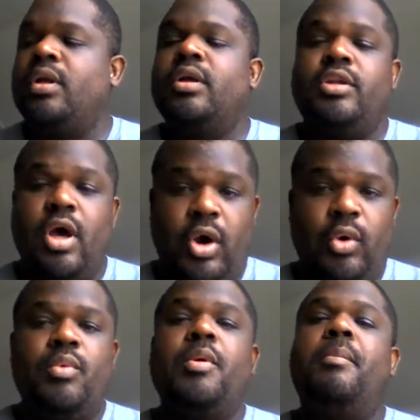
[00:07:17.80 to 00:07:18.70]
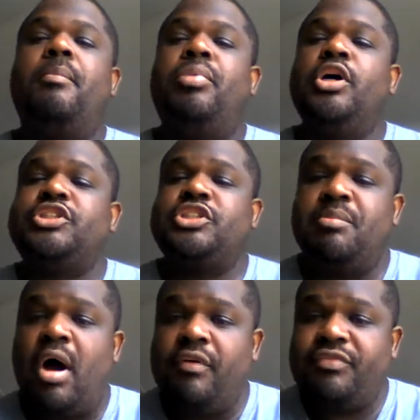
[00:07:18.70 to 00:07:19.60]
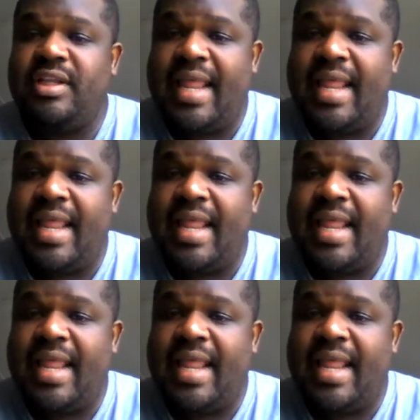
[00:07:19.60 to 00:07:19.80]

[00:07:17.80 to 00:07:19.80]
No, push him off your